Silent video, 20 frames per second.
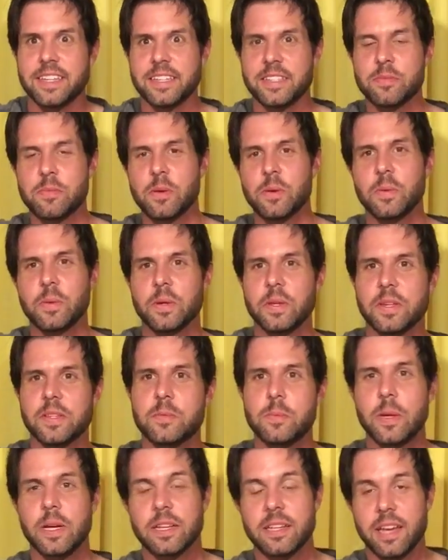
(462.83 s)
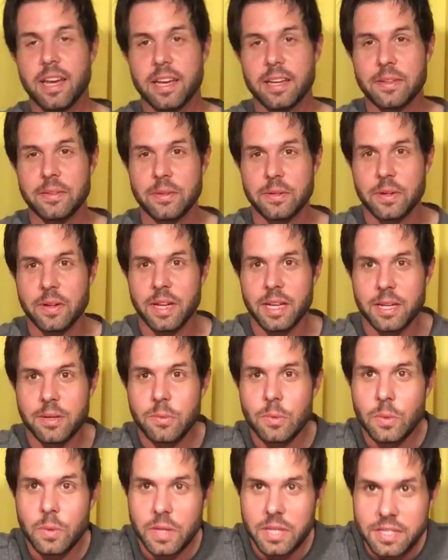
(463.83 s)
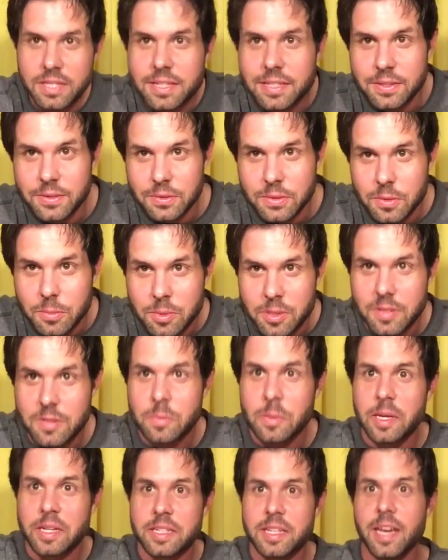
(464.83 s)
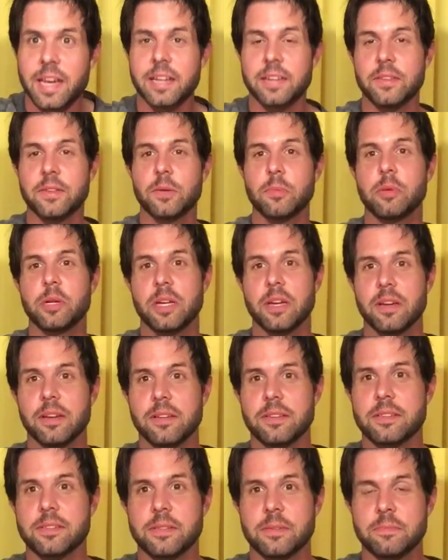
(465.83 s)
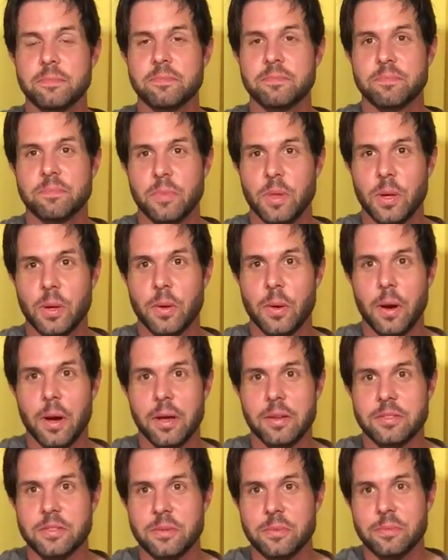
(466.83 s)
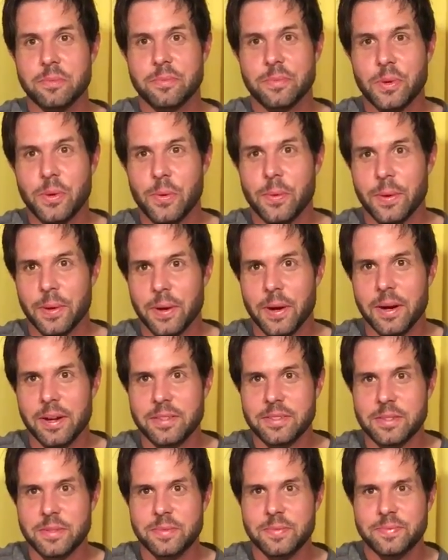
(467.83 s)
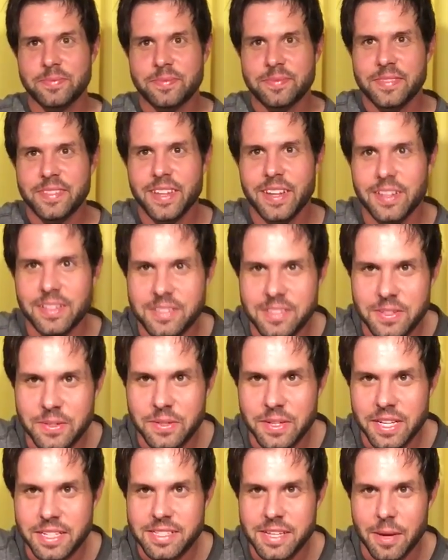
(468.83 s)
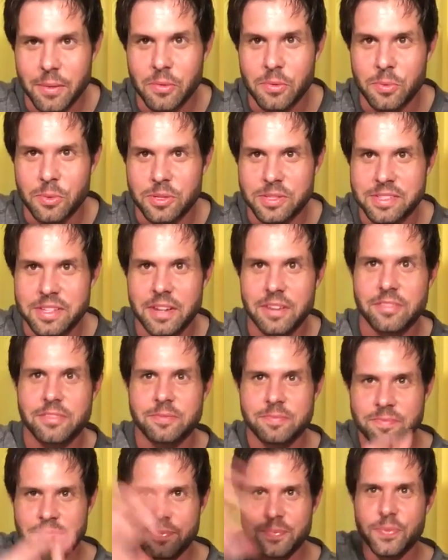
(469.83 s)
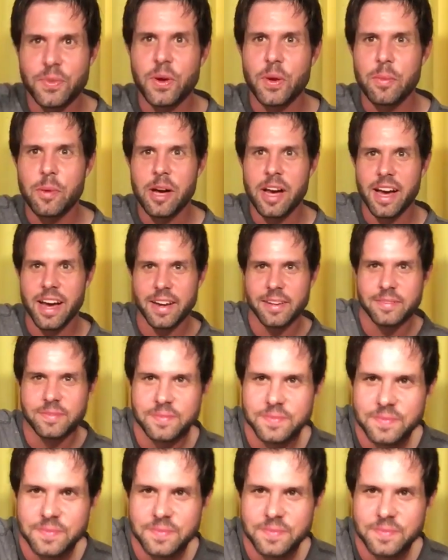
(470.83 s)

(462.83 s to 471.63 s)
It's been really spectacular, and it will continue to be spectacular because you're awesome. We're awesome. I'll see you next time with more stuff. Goodbye.